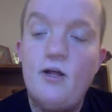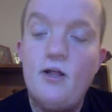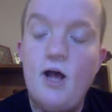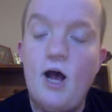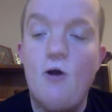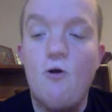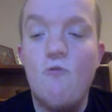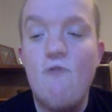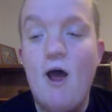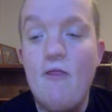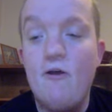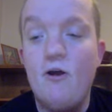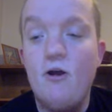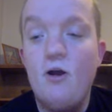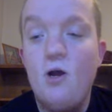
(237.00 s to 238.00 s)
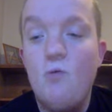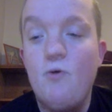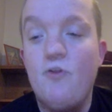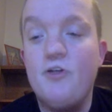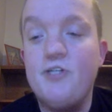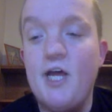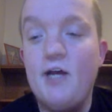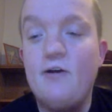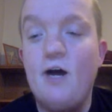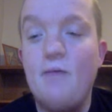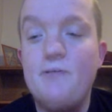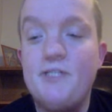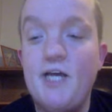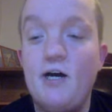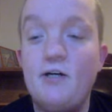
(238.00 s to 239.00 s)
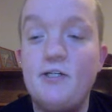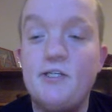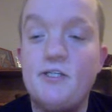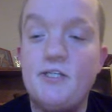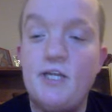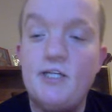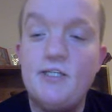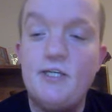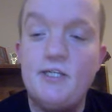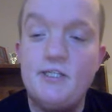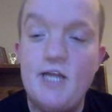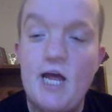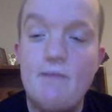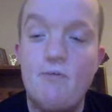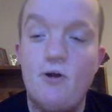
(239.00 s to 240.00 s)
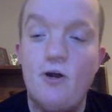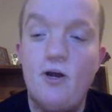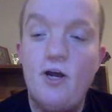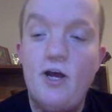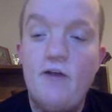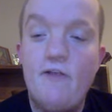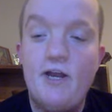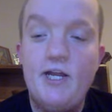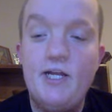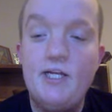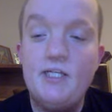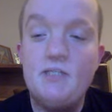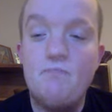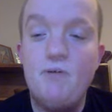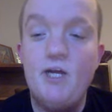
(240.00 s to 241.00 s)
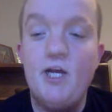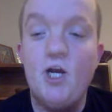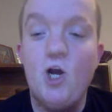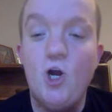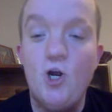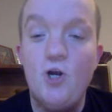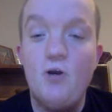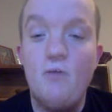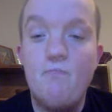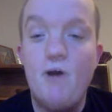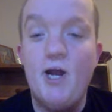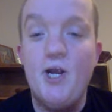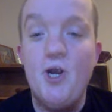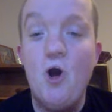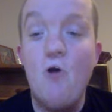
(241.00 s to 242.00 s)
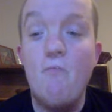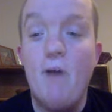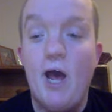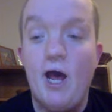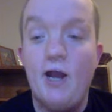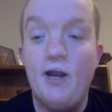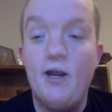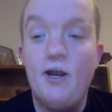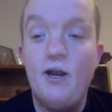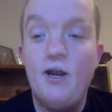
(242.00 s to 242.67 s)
uh, or rather, when the Cyclops tells his his neighbor that he's being hurt by no man,